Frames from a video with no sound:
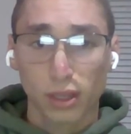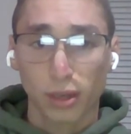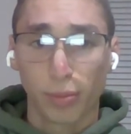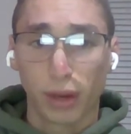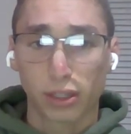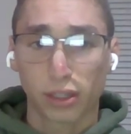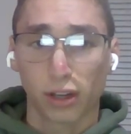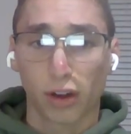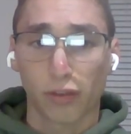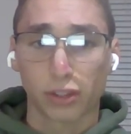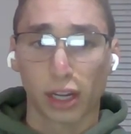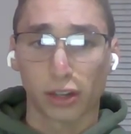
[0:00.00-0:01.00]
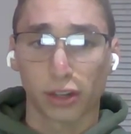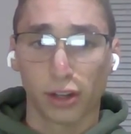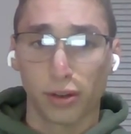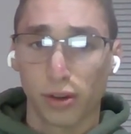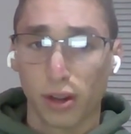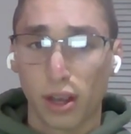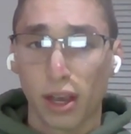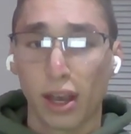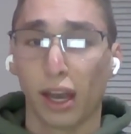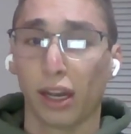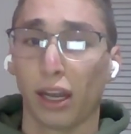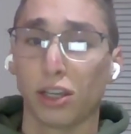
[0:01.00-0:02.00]
Basically, all of it's not good.
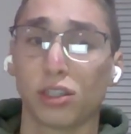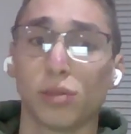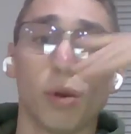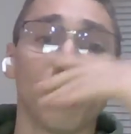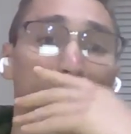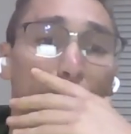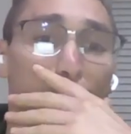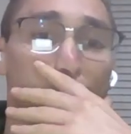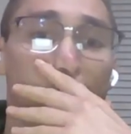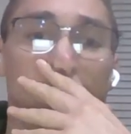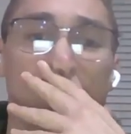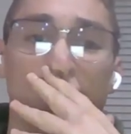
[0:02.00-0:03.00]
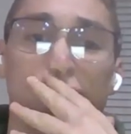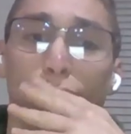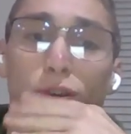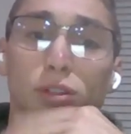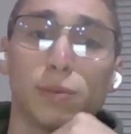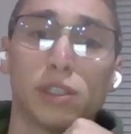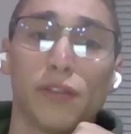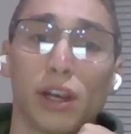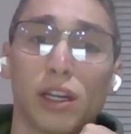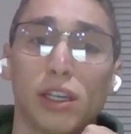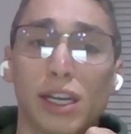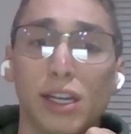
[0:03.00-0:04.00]
And each military branch has their own specific
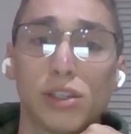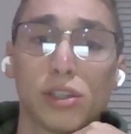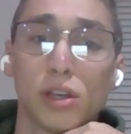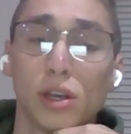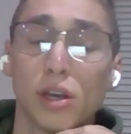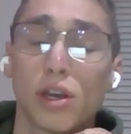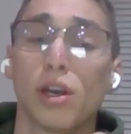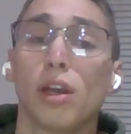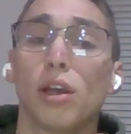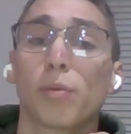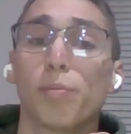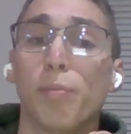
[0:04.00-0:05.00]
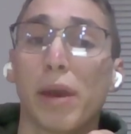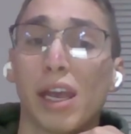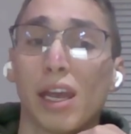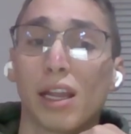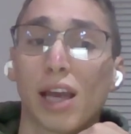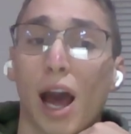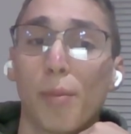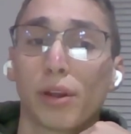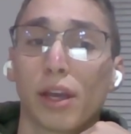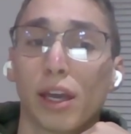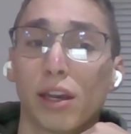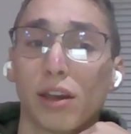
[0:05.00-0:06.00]
needs, making it
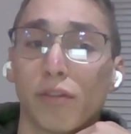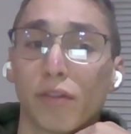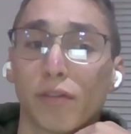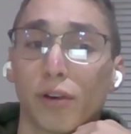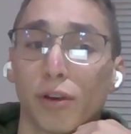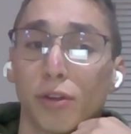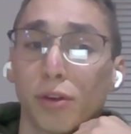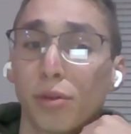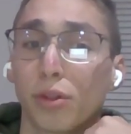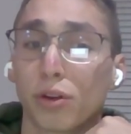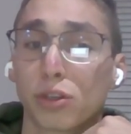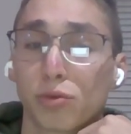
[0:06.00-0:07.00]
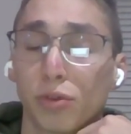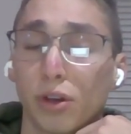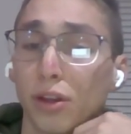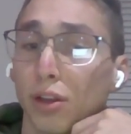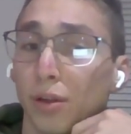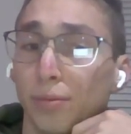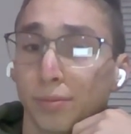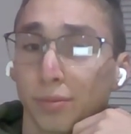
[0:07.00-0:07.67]
complicated even further. There's 3 of them.